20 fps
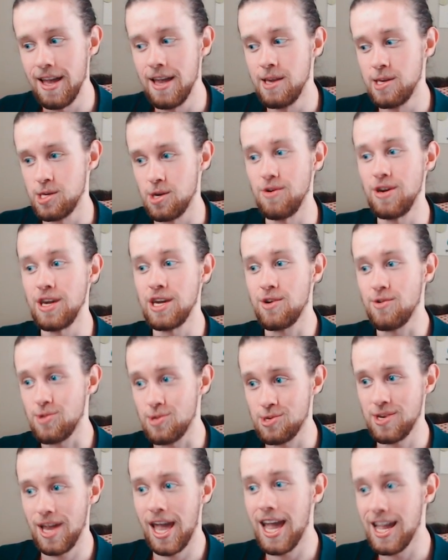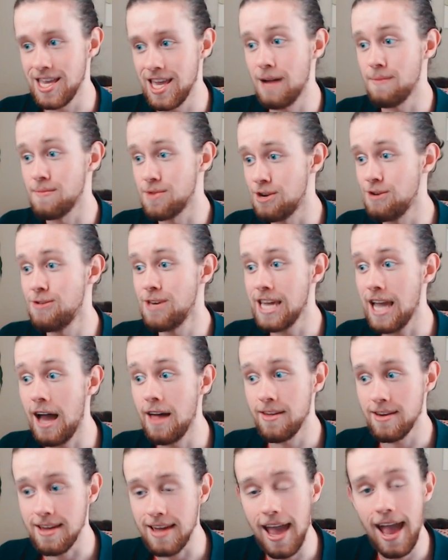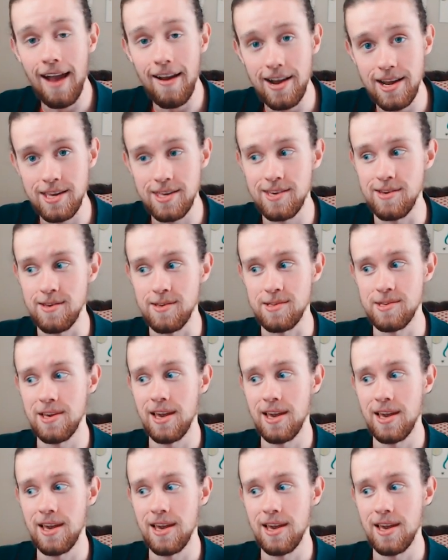so he could stand up to the other characters